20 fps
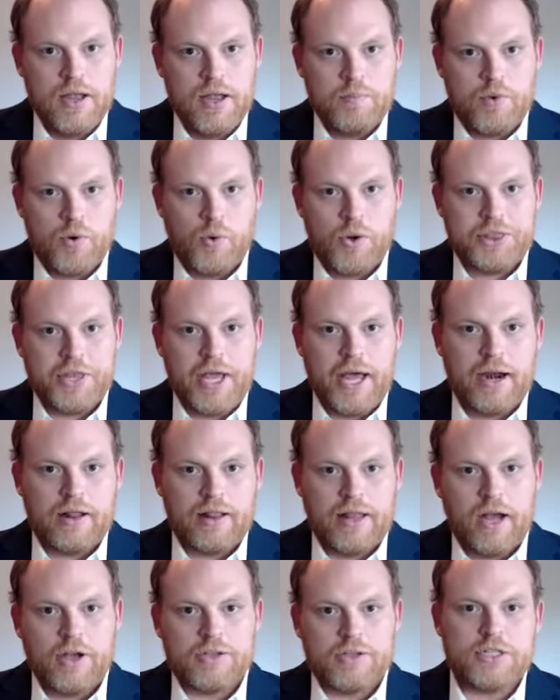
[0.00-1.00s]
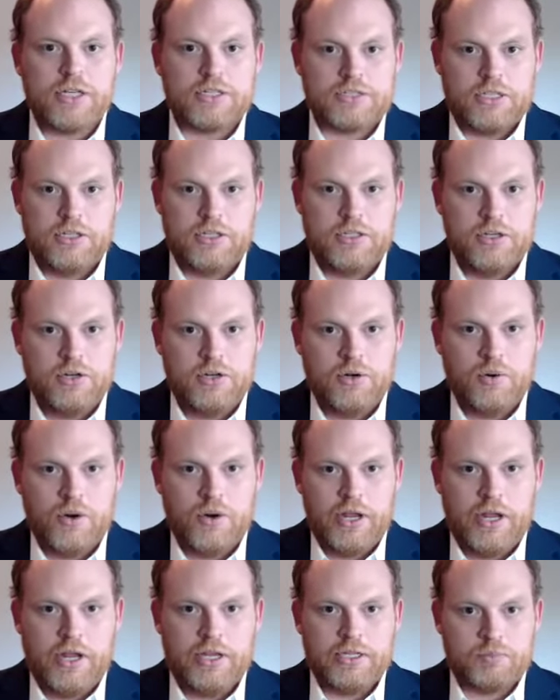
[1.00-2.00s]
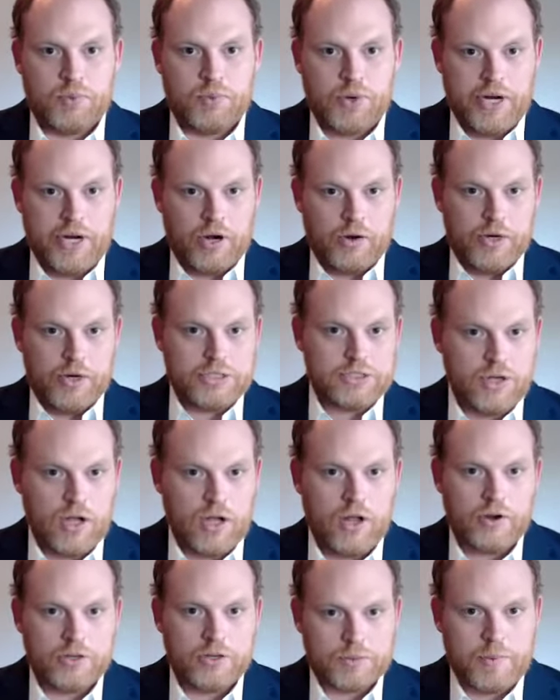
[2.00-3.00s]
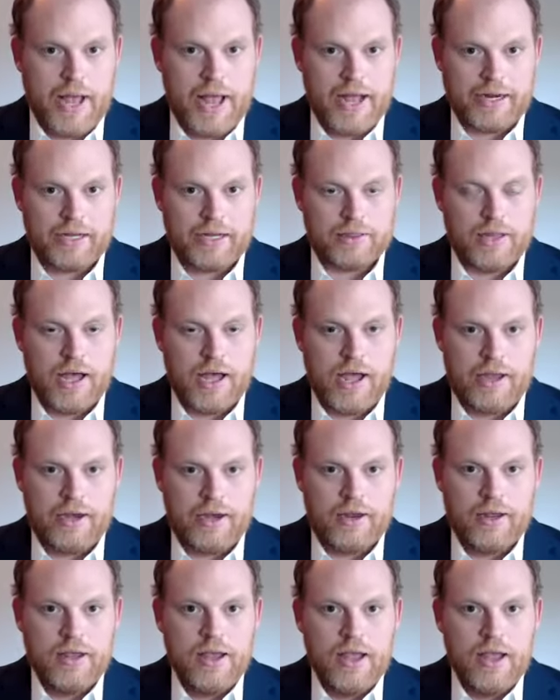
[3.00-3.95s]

But what that allows us to do is bring our risk tolerance back in line,